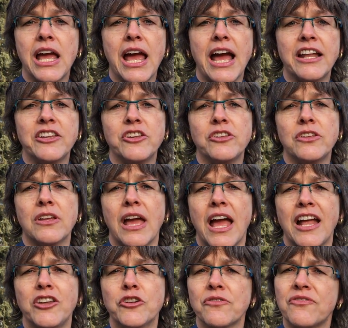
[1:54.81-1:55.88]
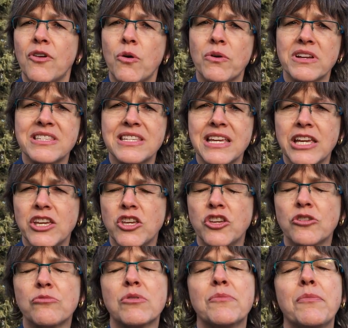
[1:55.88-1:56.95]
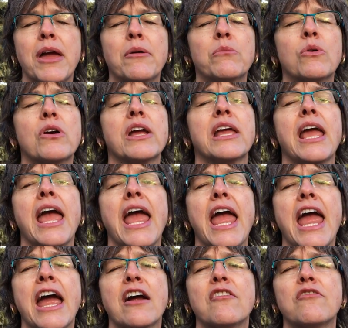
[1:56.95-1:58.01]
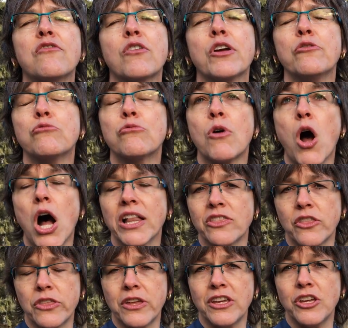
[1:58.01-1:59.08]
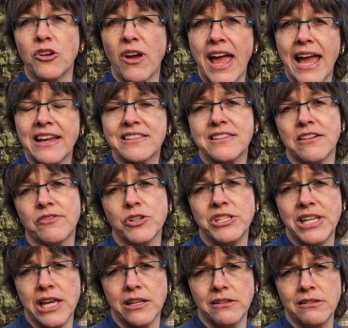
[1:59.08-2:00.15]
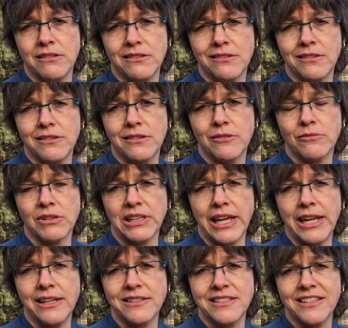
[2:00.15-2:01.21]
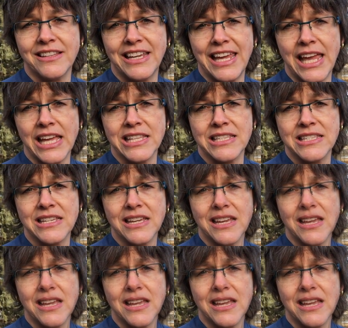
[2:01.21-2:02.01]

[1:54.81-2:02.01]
and and you're focusing, you're remembering every rotten thing your ex ever did related to the kids.